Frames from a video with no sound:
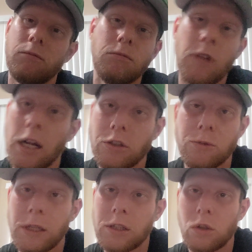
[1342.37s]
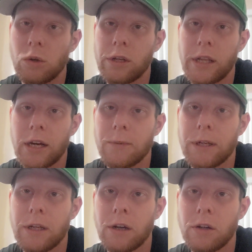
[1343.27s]
Not too much glory there, but,
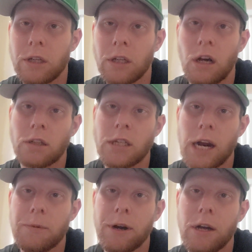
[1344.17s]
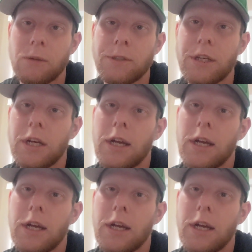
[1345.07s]
a good long snapper helps.